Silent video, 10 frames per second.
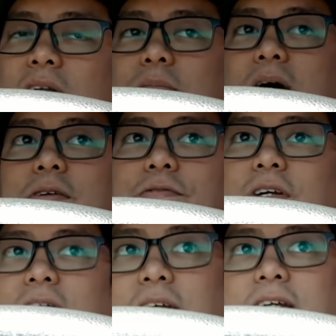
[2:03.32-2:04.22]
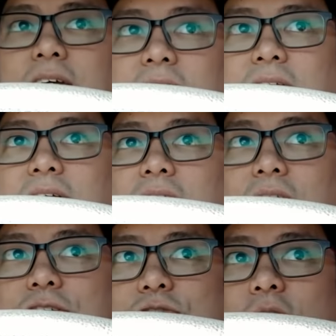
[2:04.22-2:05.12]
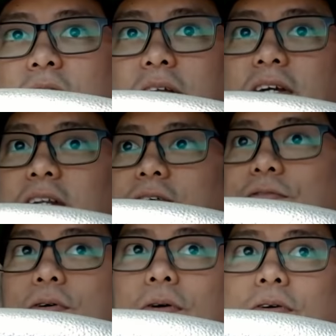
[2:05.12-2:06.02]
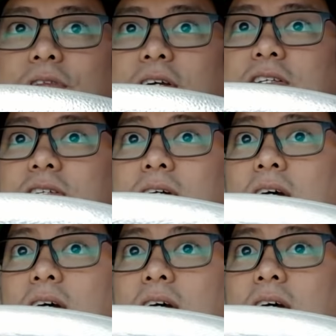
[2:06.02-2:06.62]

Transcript: I'm not feeling uh, strongly enough for these